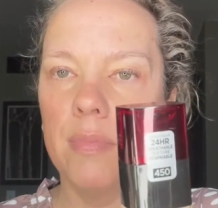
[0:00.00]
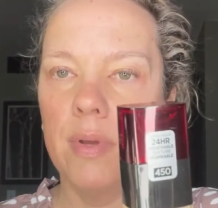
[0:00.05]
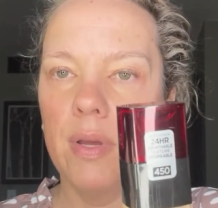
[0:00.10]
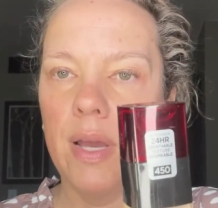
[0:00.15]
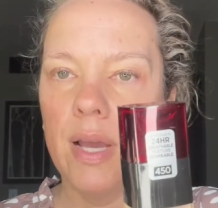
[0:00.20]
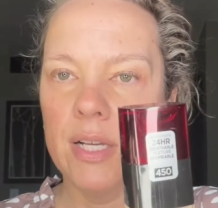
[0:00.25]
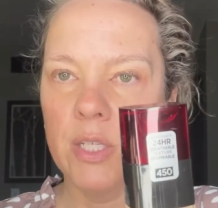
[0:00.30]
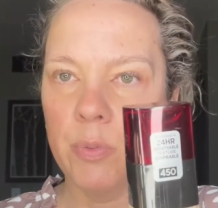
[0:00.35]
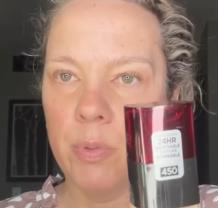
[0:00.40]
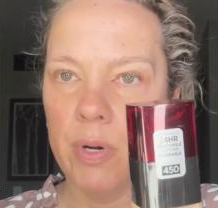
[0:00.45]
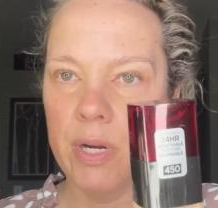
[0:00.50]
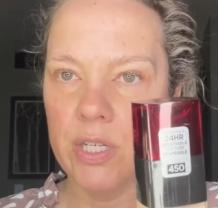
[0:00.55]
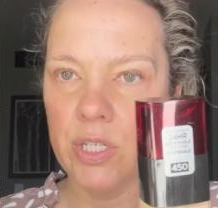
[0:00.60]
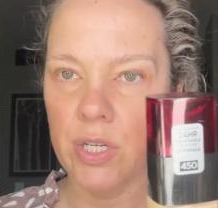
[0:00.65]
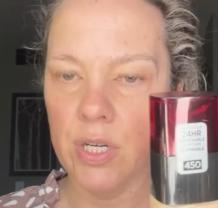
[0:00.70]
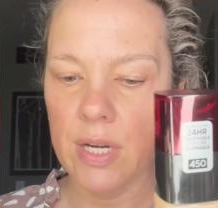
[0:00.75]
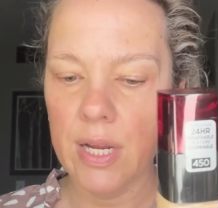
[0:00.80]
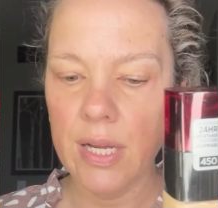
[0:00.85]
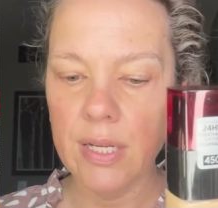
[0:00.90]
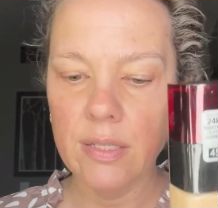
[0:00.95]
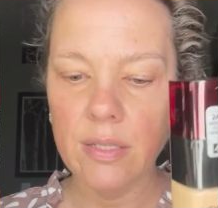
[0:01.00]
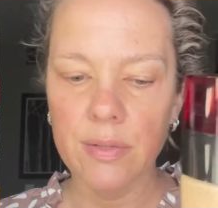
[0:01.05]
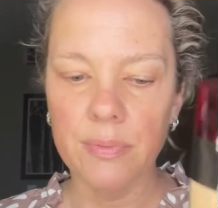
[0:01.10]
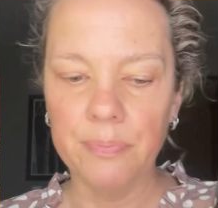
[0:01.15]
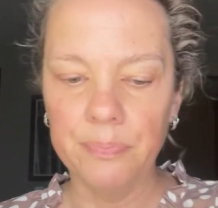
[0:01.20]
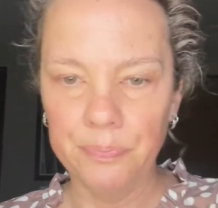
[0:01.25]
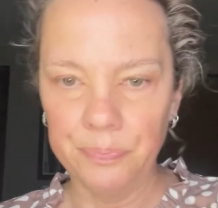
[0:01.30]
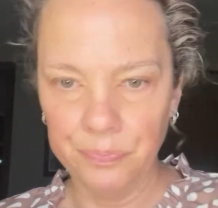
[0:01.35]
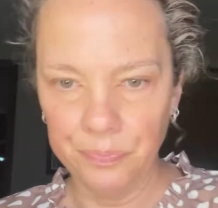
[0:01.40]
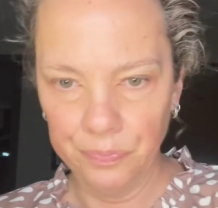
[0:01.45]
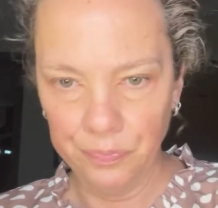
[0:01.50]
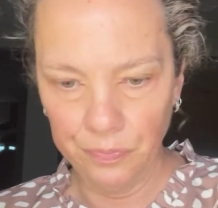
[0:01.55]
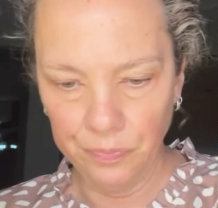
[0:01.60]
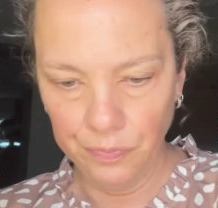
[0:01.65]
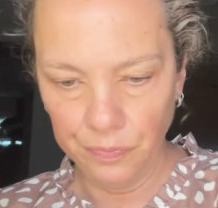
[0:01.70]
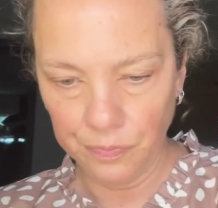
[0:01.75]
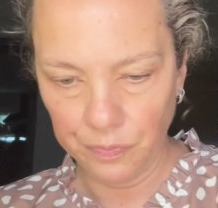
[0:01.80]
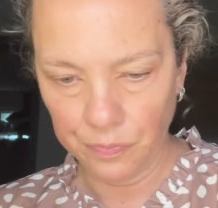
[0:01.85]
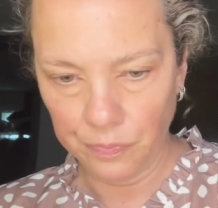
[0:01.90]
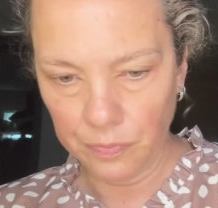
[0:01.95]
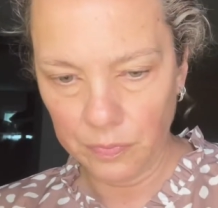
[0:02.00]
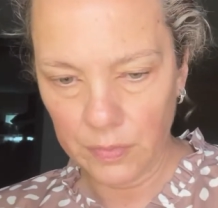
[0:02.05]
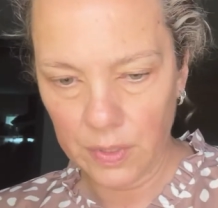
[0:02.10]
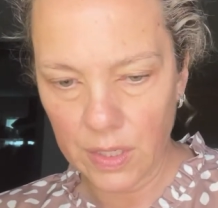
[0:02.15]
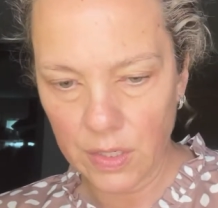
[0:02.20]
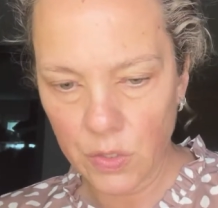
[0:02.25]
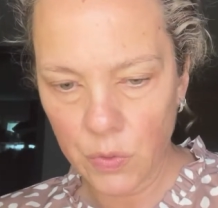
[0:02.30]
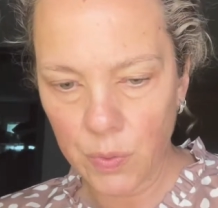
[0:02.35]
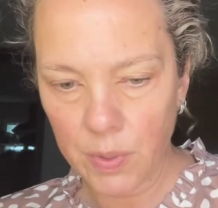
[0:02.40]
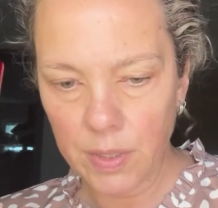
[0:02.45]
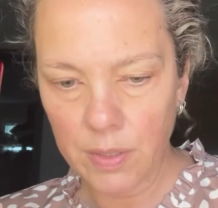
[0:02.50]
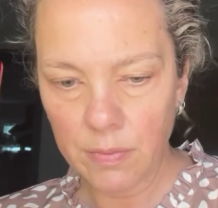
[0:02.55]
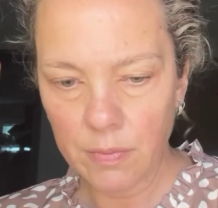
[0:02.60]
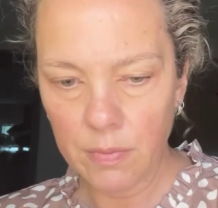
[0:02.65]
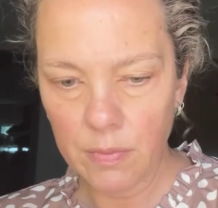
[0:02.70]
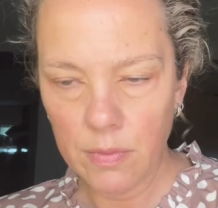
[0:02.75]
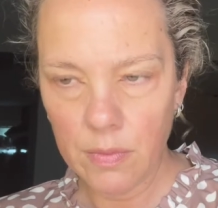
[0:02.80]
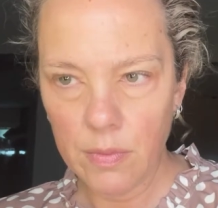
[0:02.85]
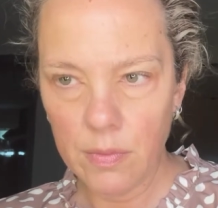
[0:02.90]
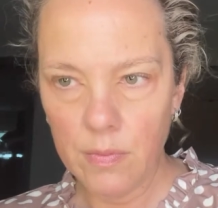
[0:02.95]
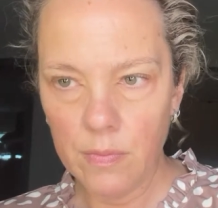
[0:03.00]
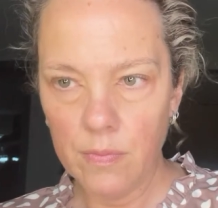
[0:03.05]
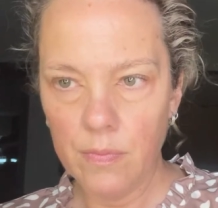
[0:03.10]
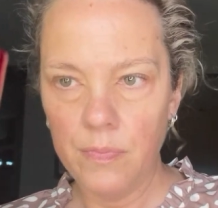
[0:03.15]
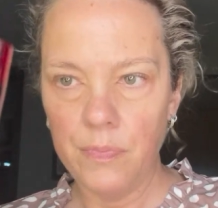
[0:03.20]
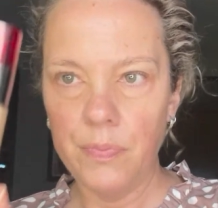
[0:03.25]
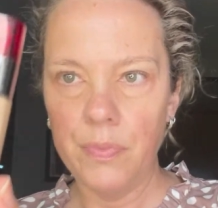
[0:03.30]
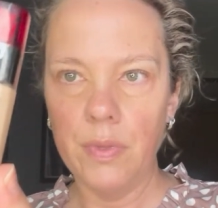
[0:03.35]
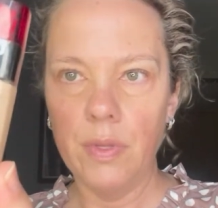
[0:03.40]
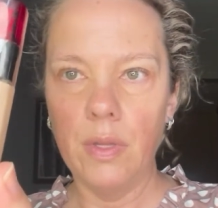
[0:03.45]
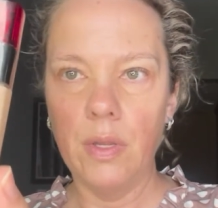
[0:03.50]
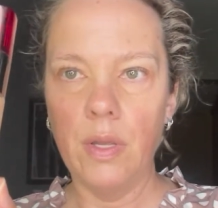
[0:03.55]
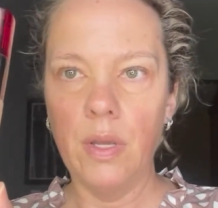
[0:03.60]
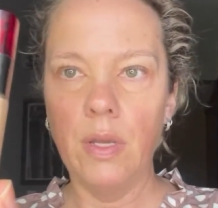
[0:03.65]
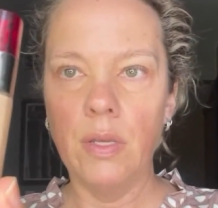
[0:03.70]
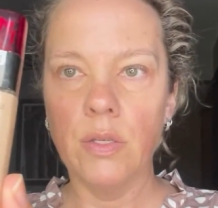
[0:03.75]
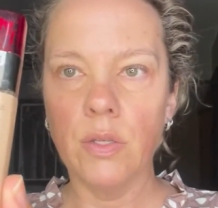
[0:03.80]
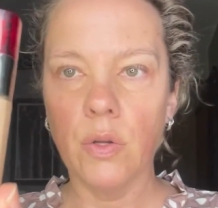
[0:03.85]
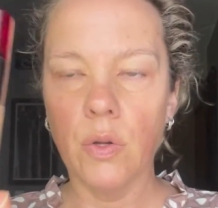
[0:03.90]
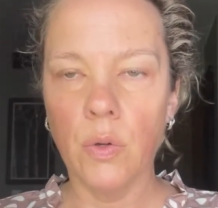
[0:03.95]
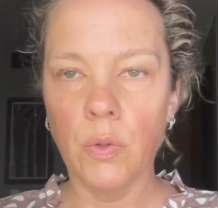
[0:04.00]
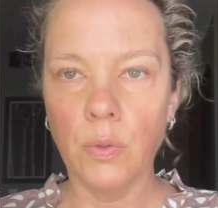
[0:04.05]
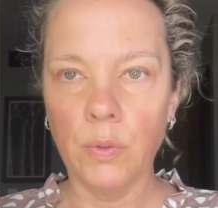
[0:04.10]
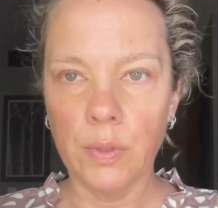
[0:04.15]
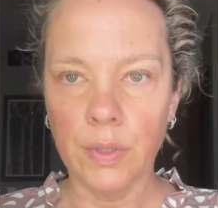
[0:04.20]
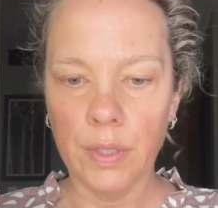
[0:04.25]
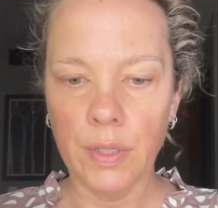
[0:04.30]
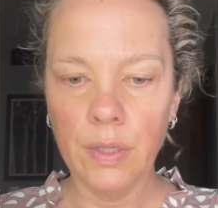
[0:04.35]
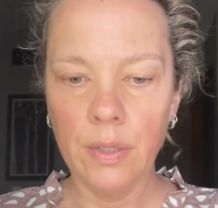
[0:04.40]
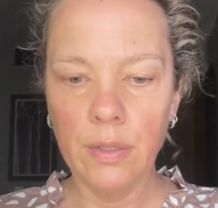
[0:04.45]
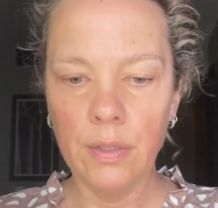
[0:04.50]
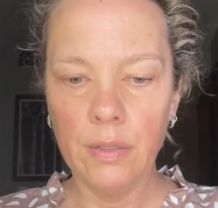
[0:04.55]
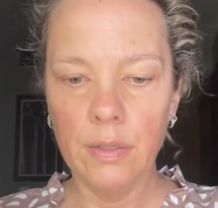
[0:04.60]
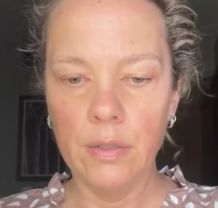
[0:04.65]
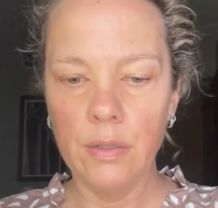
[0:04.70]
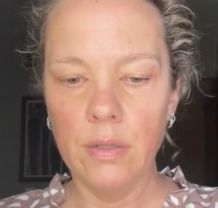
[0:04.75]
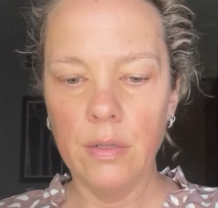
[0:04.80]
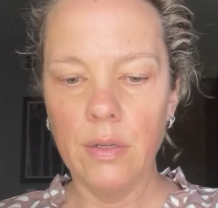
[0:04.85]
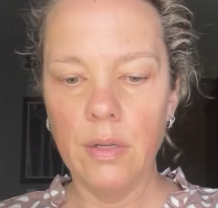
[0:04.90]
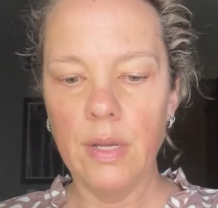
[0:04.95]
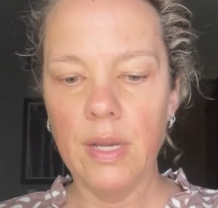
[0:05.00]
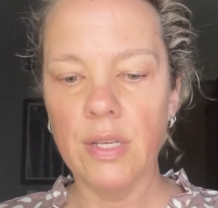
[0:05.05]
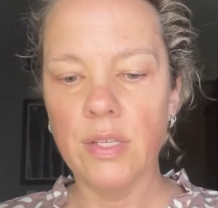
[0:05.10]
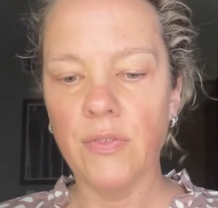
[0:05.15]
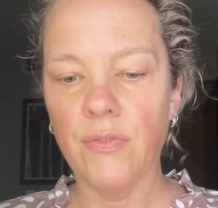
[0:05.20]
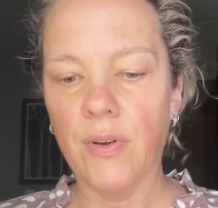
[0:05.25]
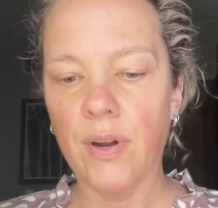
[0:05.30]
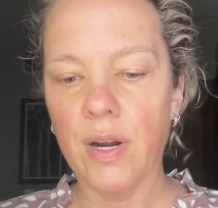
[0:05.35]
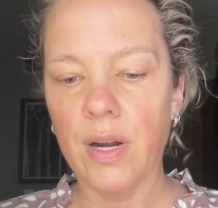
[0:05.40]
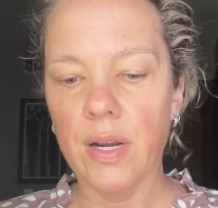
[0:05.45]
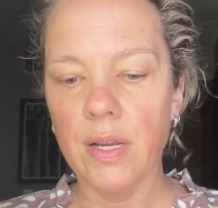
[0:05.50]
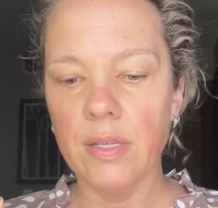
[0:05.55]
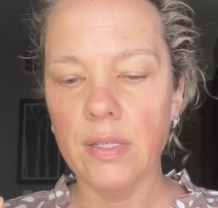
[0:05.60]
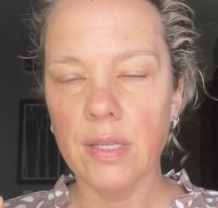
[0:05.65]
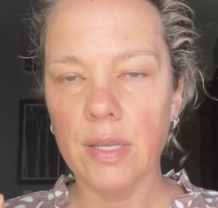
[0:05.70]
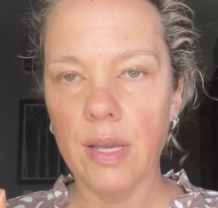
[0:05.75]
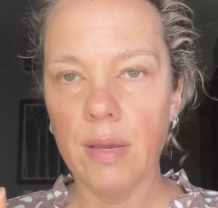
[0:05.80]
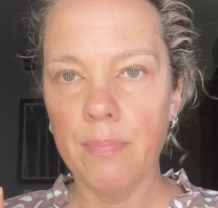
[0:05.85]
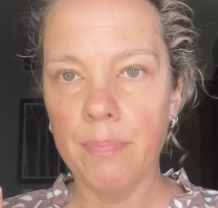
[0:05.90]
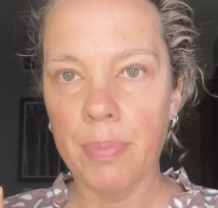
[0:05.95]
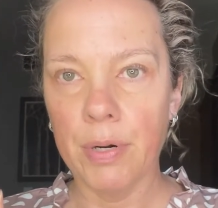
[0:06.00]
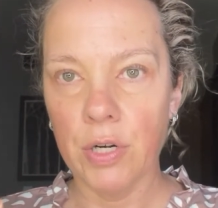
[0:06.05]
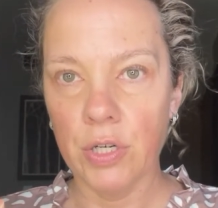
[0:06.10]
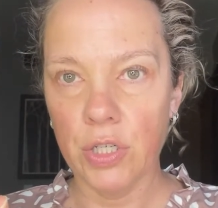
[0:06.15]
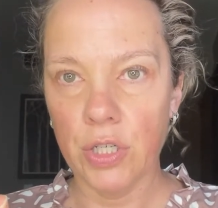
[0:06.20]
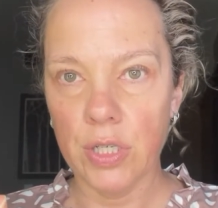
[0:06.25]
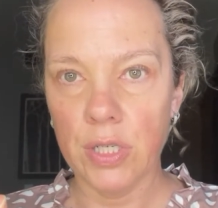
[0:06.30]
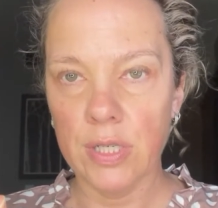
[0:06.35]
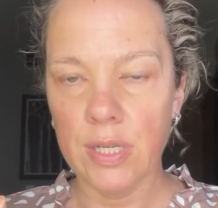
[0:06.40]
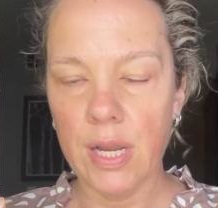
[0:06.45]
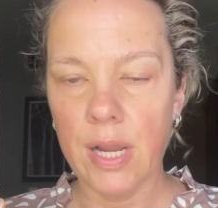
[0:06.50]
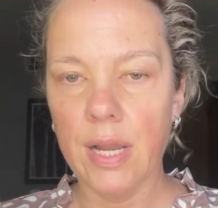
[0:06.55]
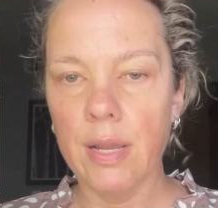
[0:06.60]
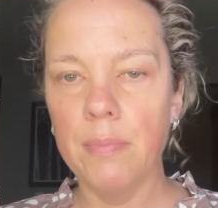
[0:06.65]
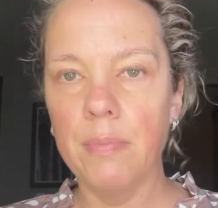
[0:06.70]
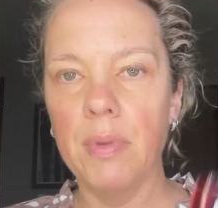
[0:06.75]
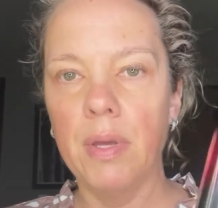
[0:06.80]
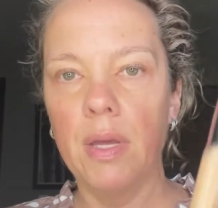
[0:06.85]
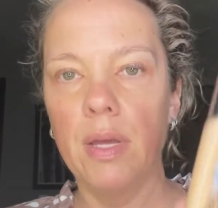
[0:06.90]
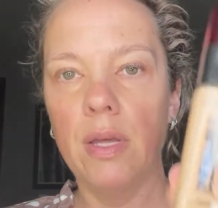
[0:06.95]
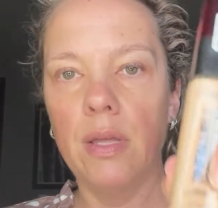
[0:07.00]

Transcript: expiration dates. This one is older as far as purchase time.